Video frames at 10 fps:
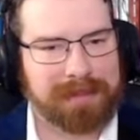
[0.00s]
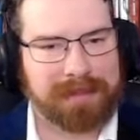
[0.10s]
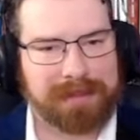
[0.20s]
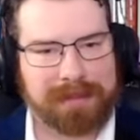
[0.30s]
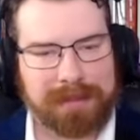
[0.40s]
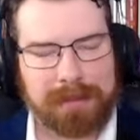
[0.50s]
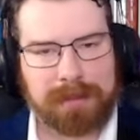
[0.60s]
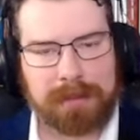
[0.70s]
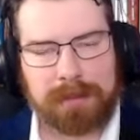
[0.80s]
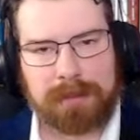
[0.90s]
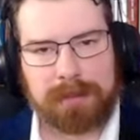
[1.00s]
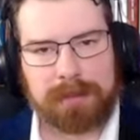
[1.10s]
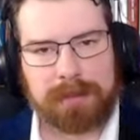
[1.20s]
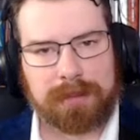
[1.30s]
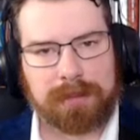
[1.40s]

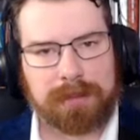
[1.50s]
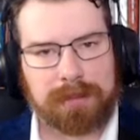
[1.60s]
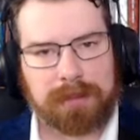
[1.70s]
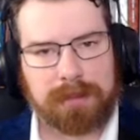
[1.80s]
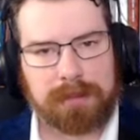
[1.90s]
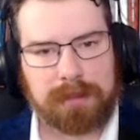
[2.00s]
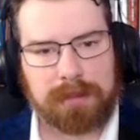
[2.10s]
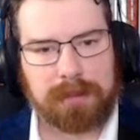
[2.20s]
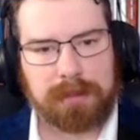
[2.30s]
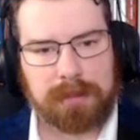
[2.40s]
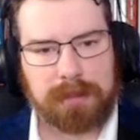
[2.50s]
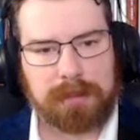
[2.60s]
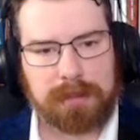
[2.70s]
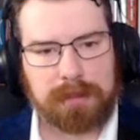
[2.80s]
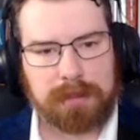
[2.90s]

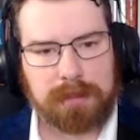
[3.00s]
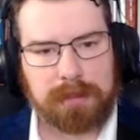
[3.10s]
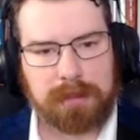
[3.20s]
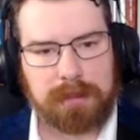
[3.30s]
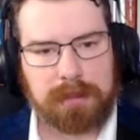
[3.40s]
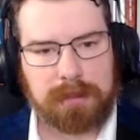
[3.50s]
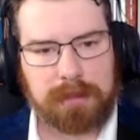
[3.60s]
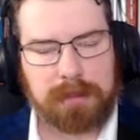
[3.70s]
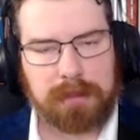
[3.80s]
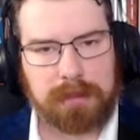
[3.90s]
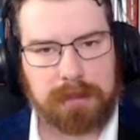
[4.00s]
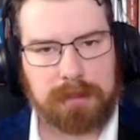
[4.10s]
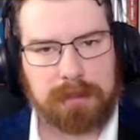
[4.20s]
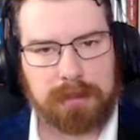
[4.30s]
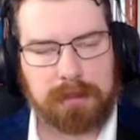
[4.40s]

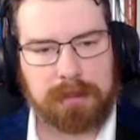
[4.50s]
This person isn't speaking.